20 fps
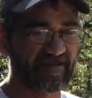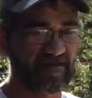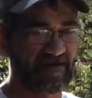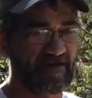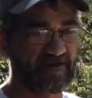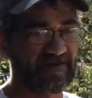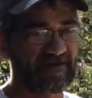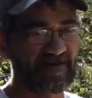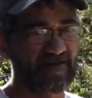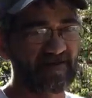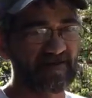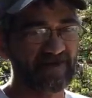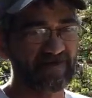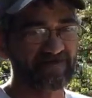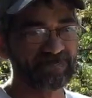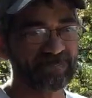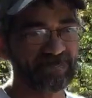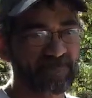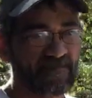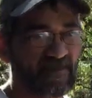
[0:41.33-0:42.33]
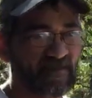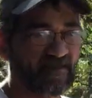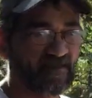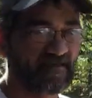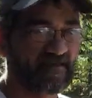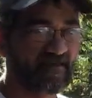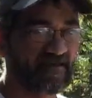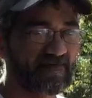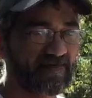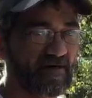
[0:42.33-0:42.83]
So I mean,
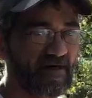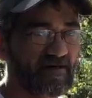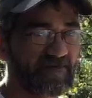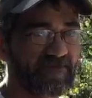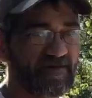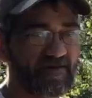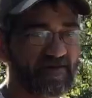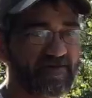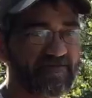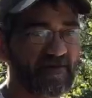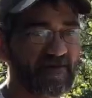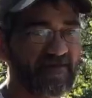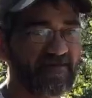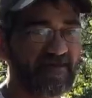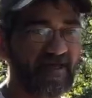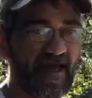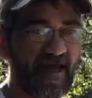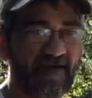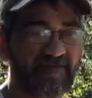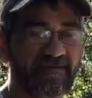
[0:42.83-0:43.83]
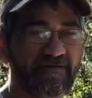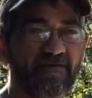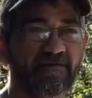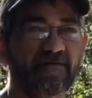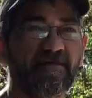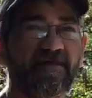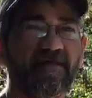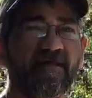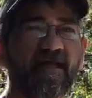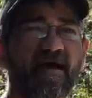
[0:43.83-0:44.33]
bark peeler is probably
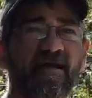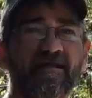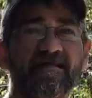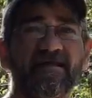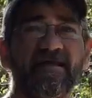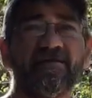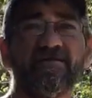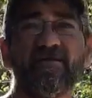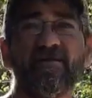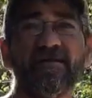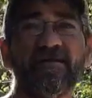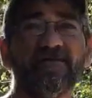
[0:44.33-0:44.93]
absolutely not essential.